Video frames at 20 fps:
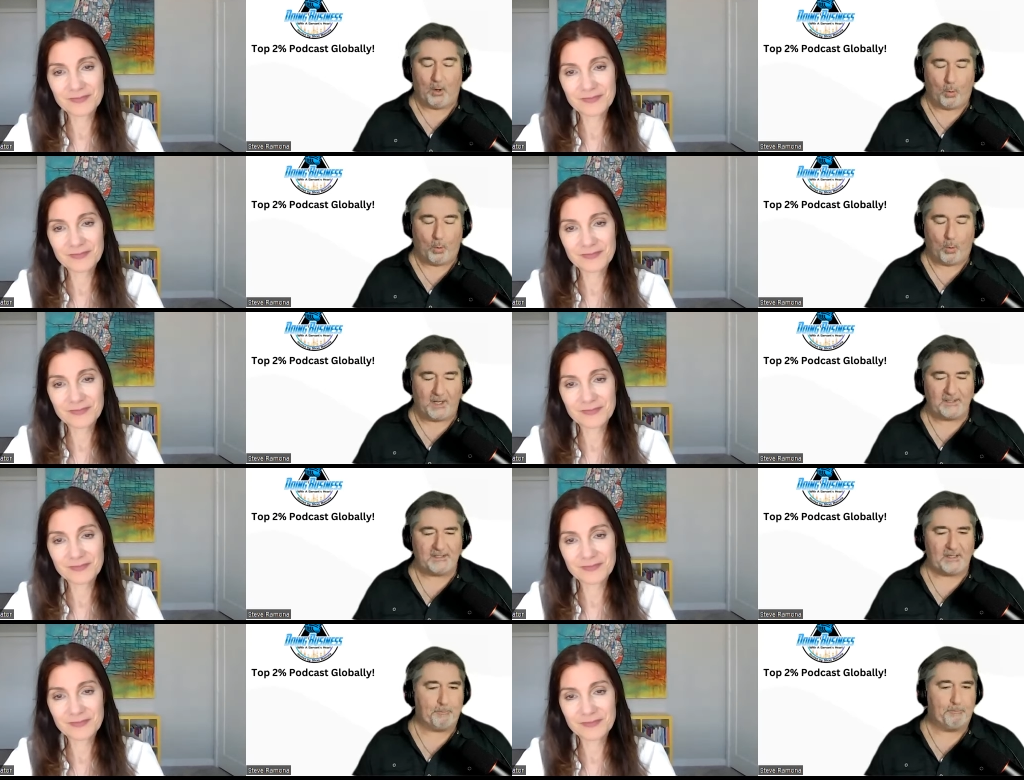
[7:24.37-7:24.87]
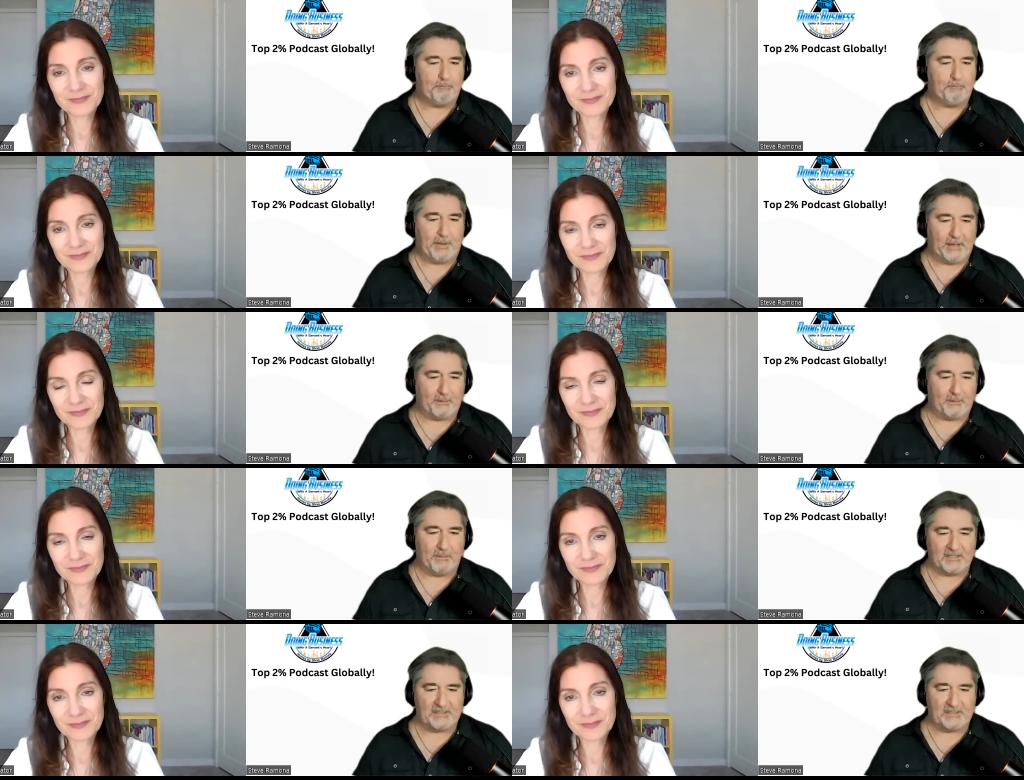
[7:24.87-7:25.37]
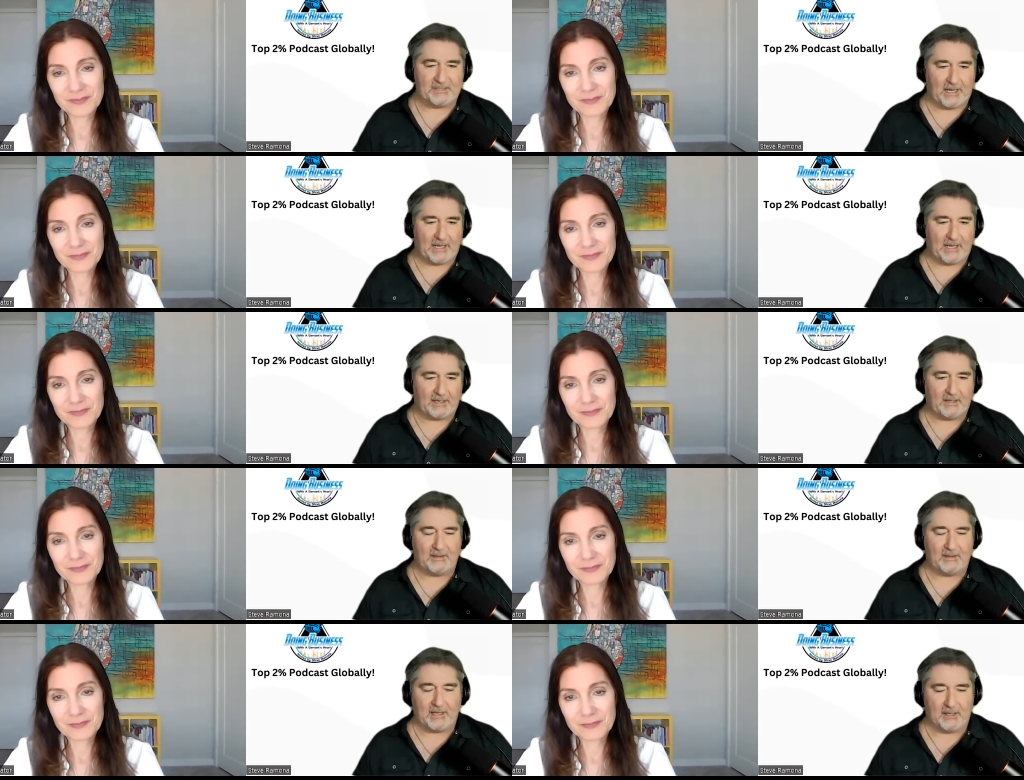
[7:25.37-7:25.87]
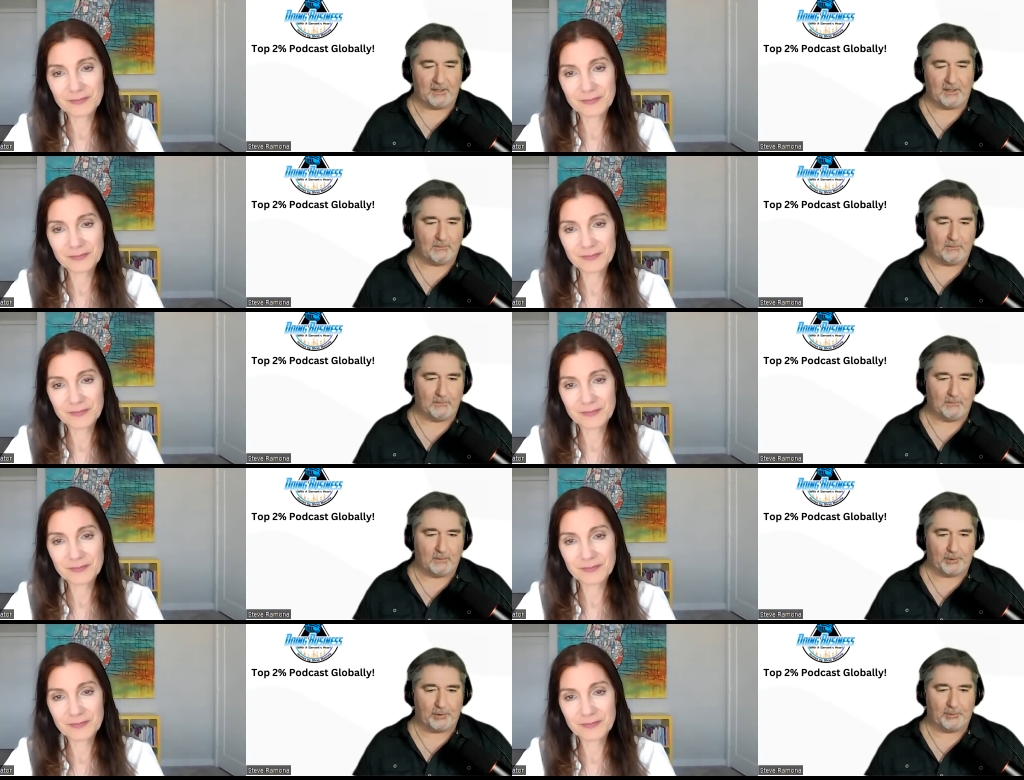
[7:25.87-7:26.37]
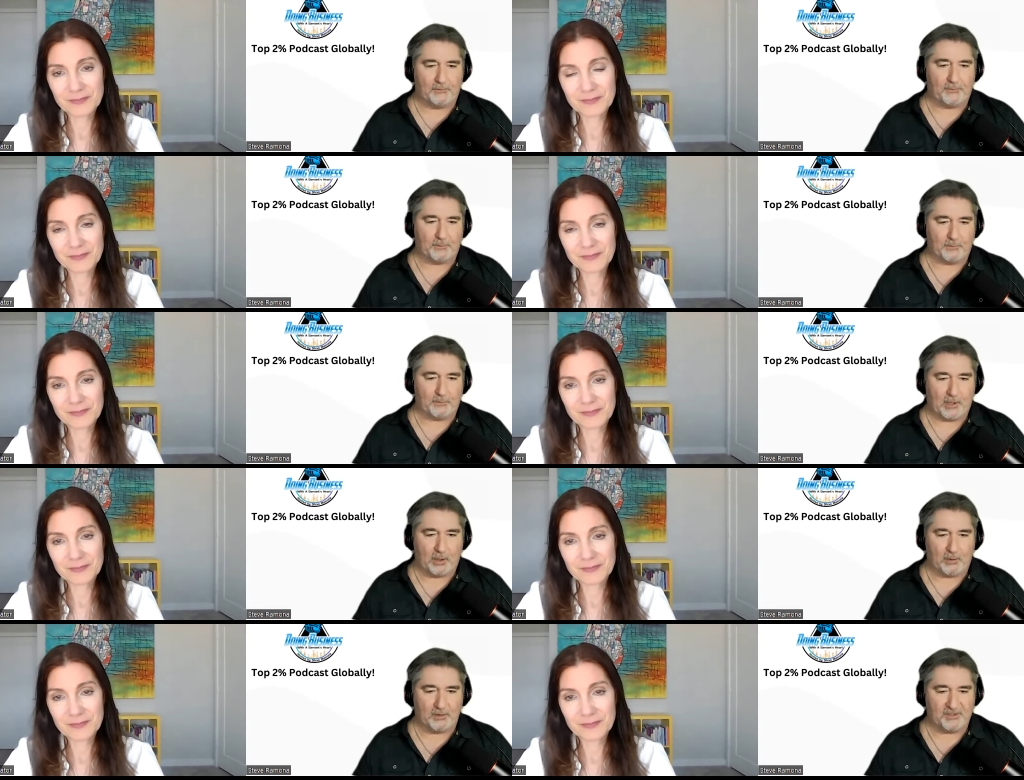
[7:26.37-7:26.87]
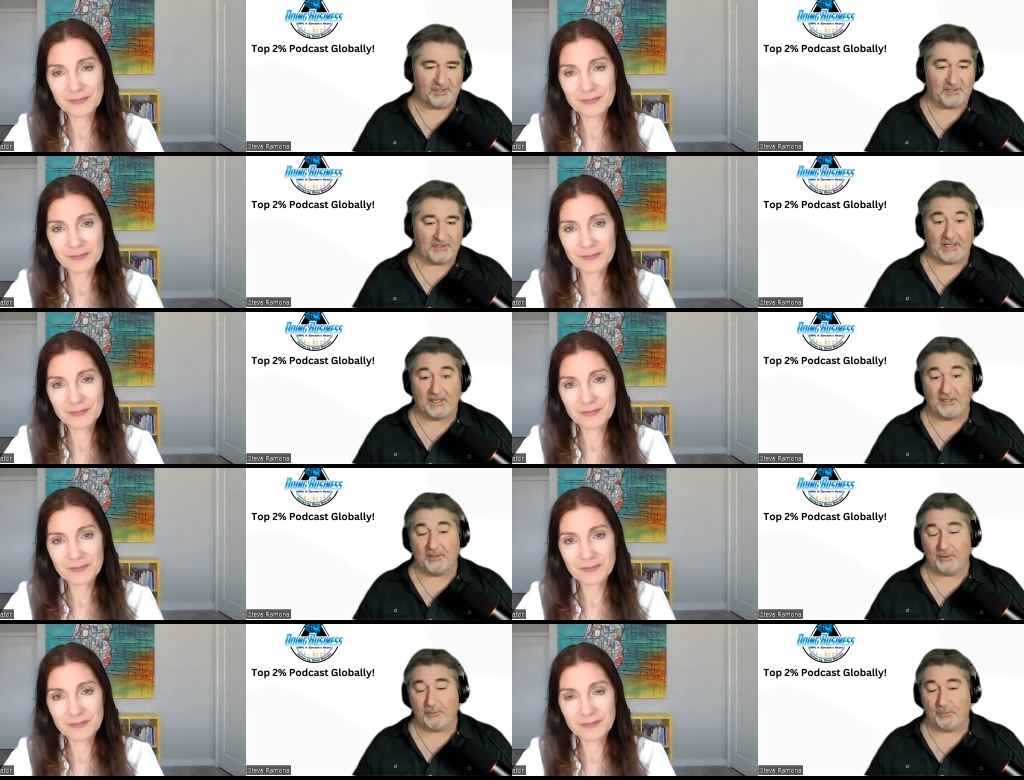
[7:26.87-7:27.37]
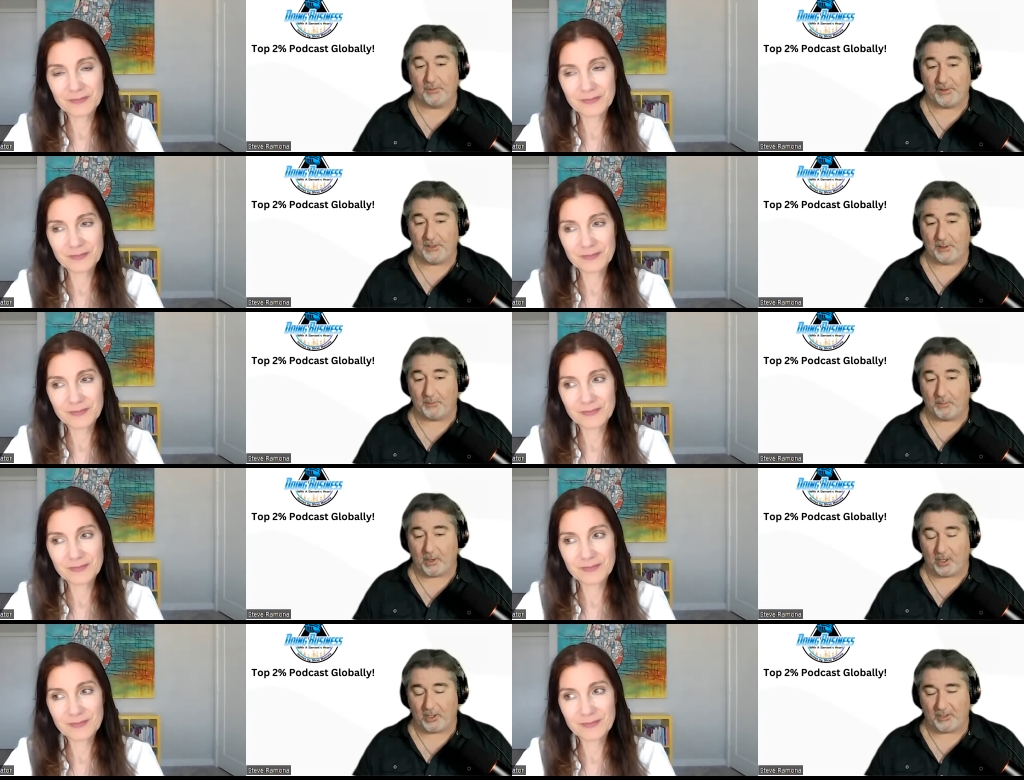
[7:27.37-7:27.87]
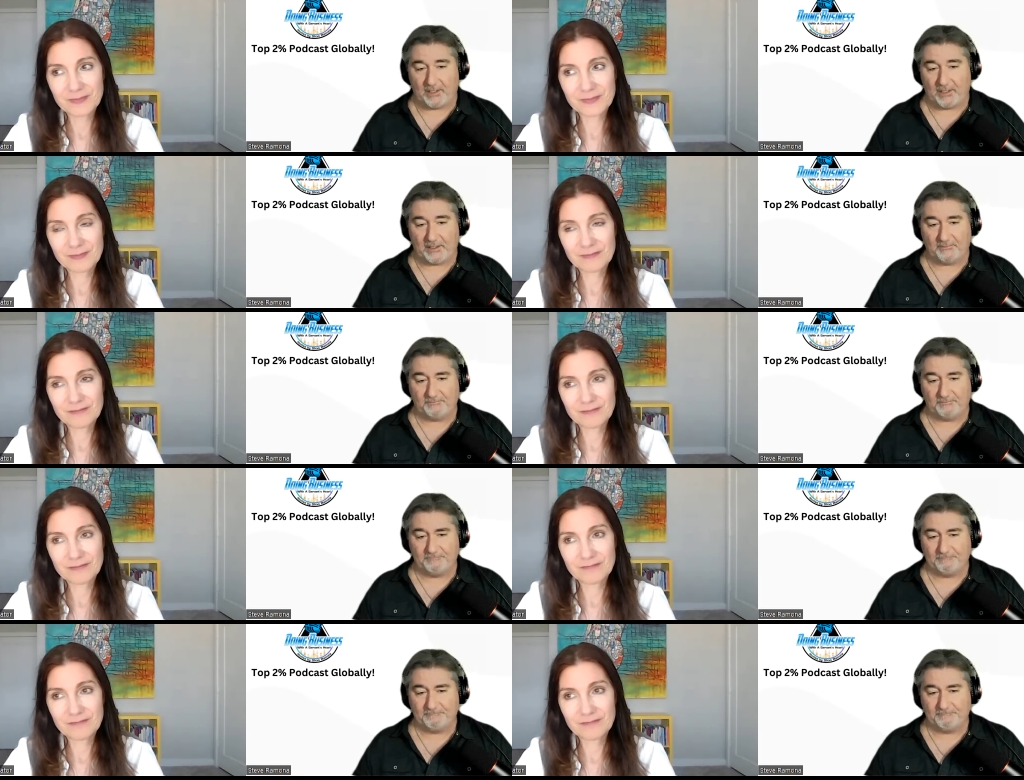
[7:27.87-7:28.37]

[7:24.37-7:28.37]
Speaker 1: What's a big mistake that you've learned from coaches they do when they're marketing?